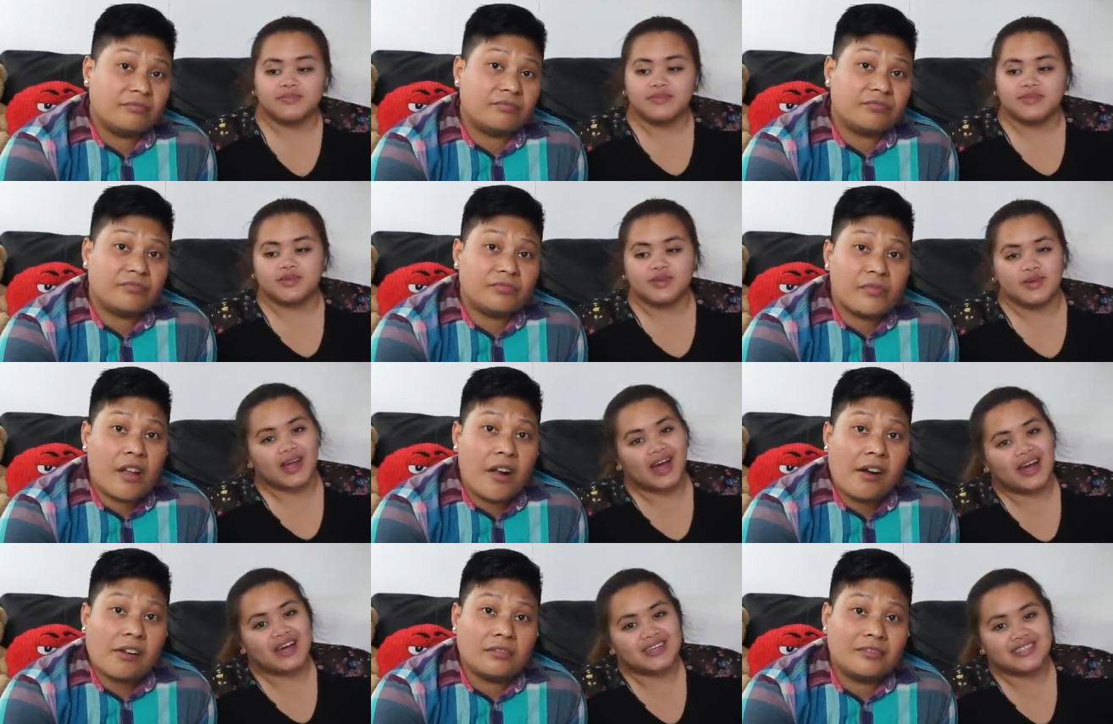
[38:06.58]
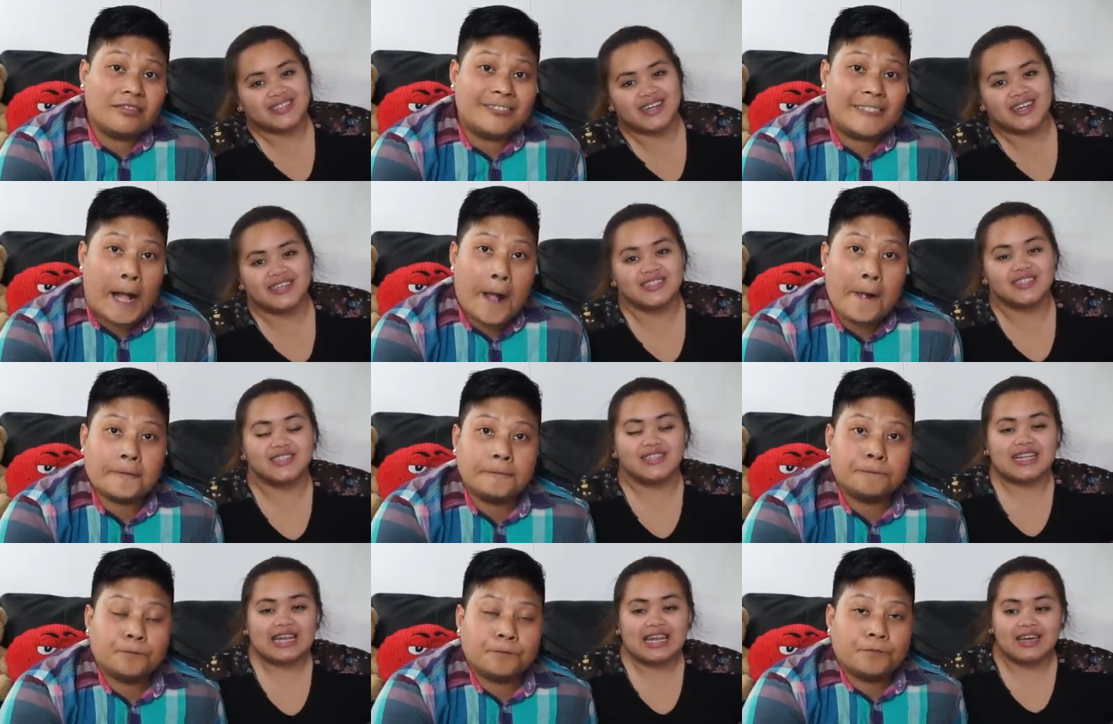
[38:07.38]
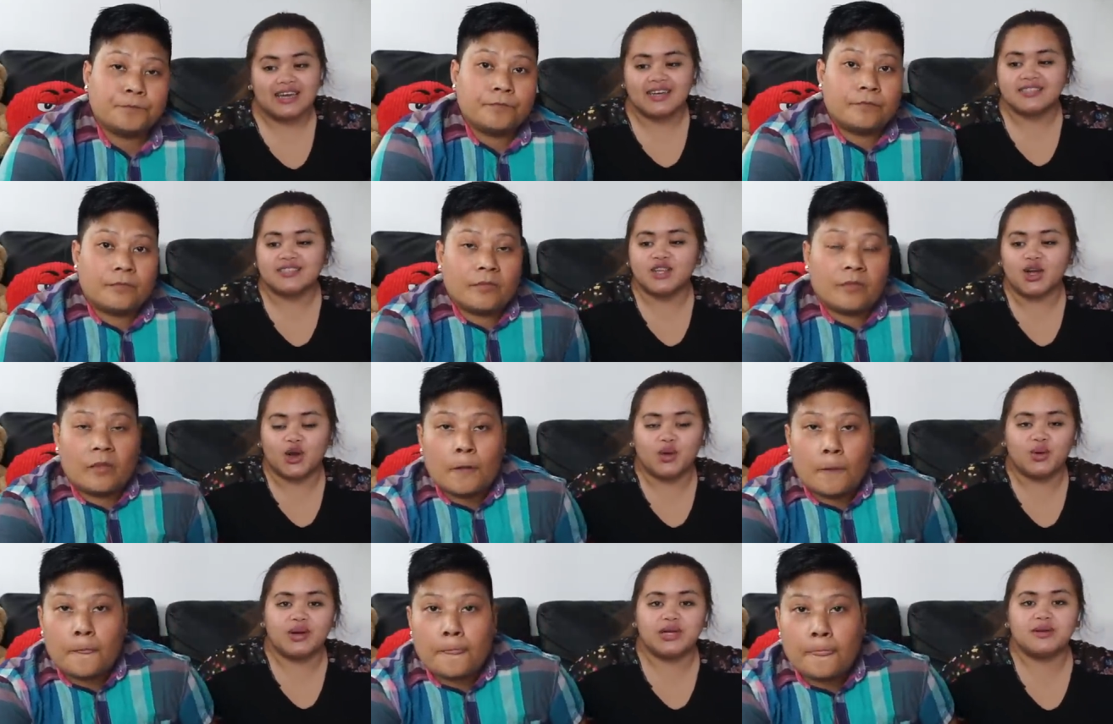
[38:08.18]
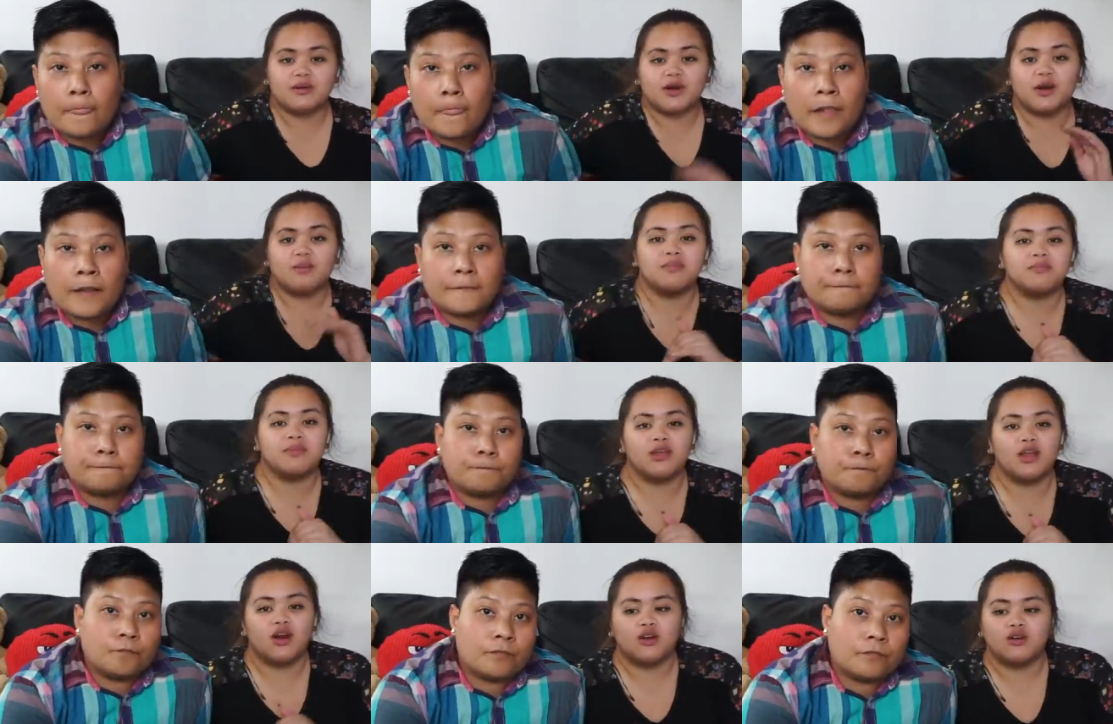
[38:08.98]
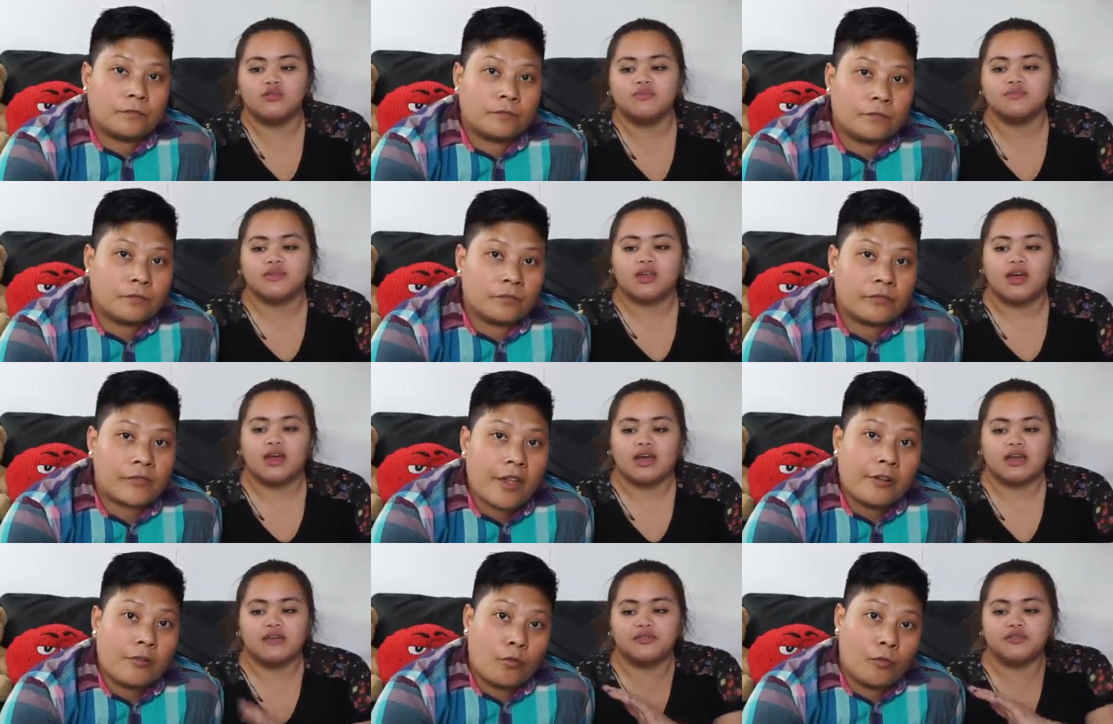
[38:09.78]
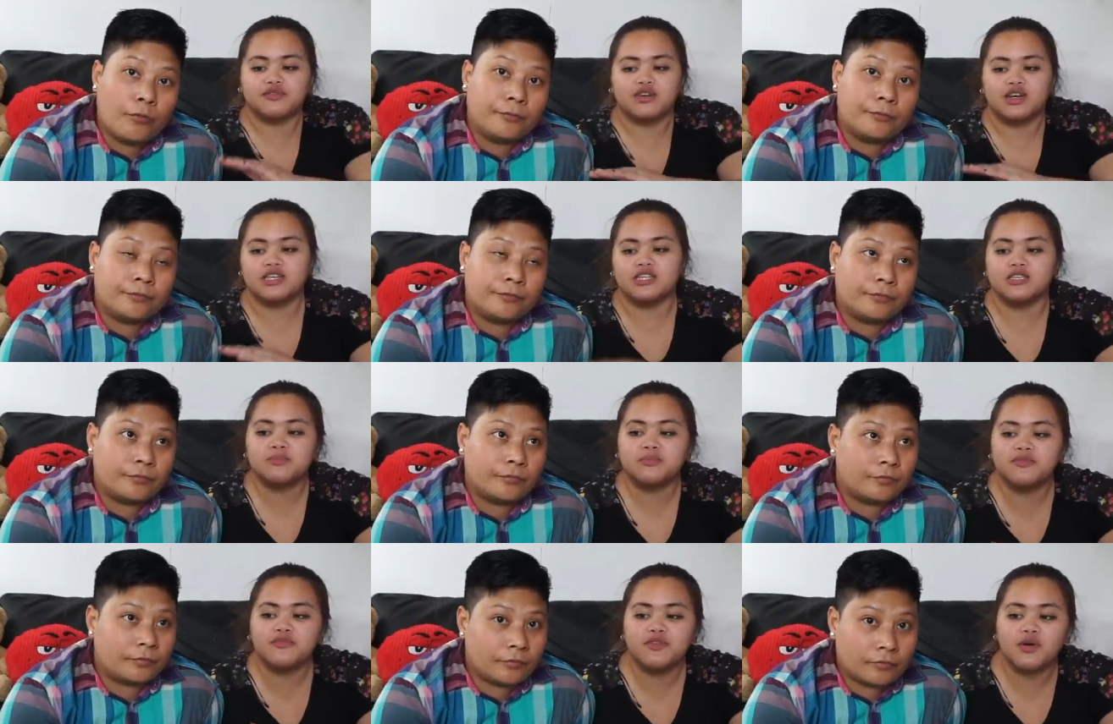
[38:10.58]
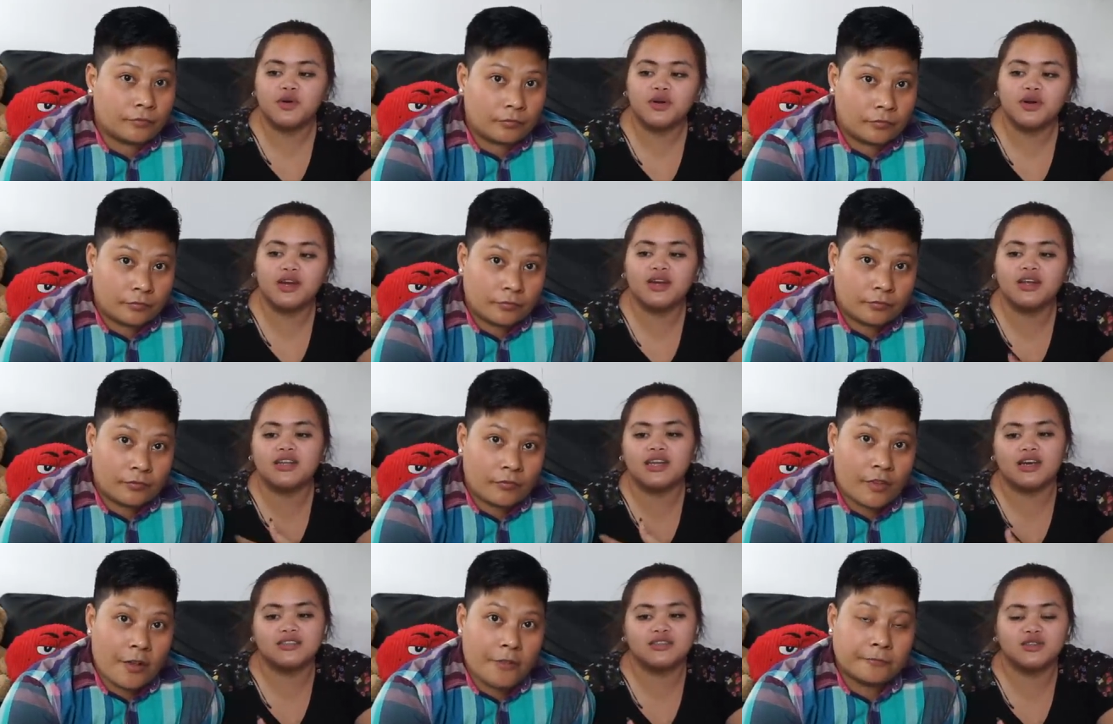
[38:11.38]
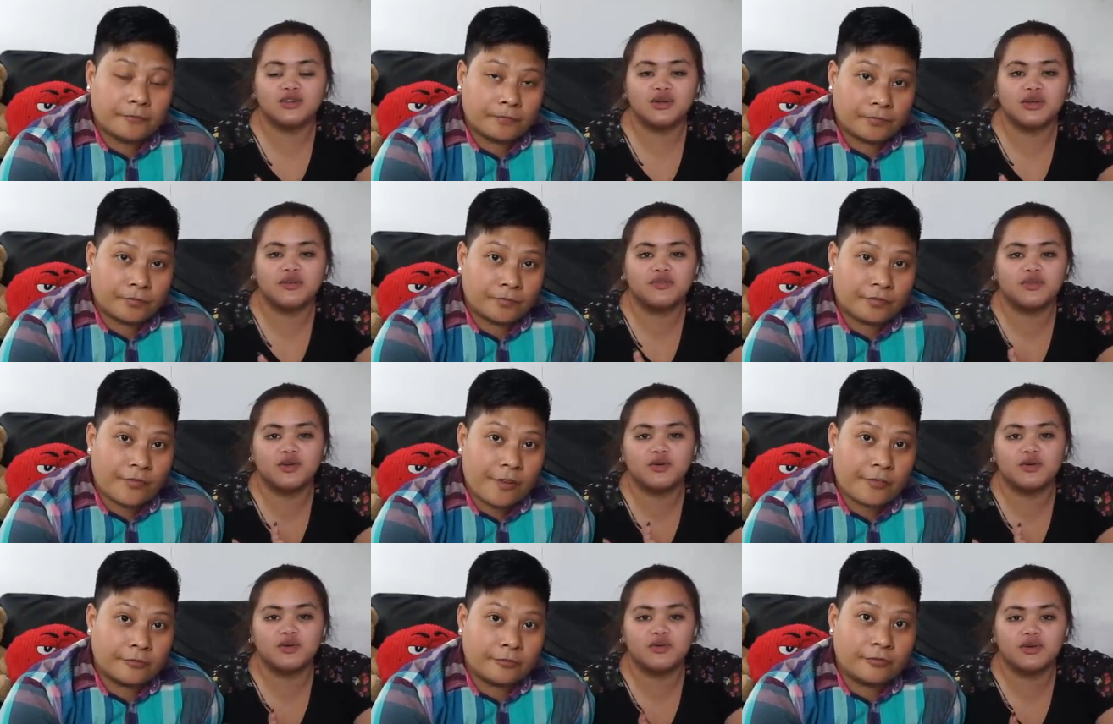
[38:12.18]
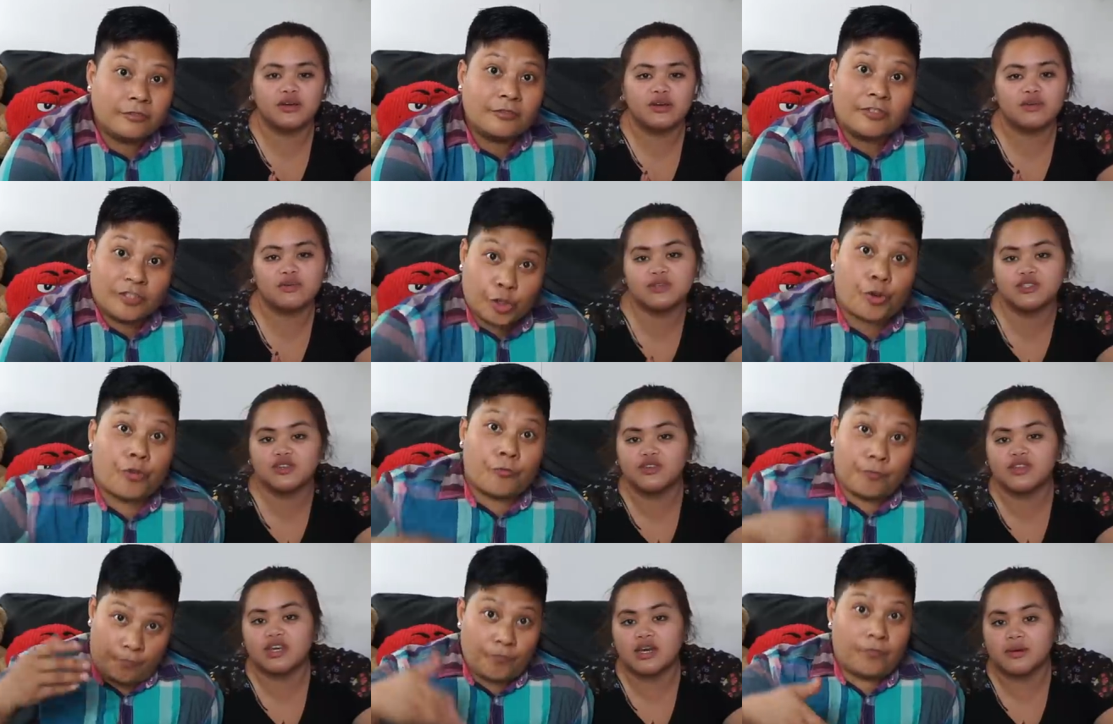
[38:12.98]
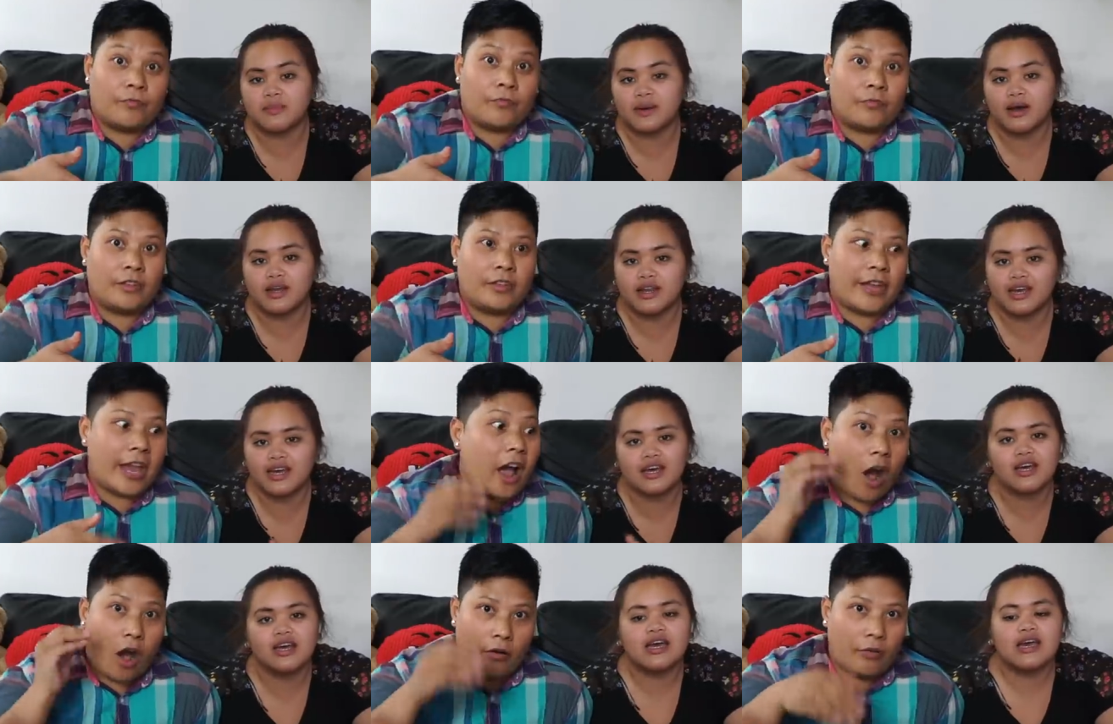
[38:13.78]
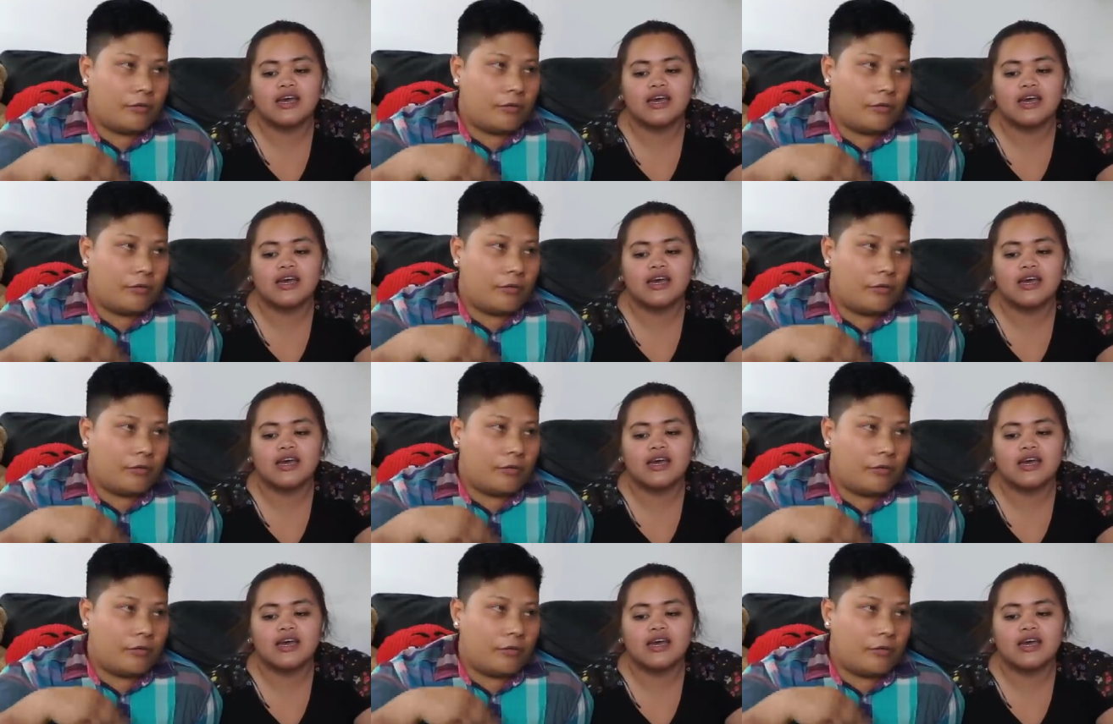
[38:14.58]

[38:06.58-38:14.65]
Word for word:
Speaker 1: So guys, let us let us know in the comment below if you've tried this before, let us know if you what do you think about it. Yeah.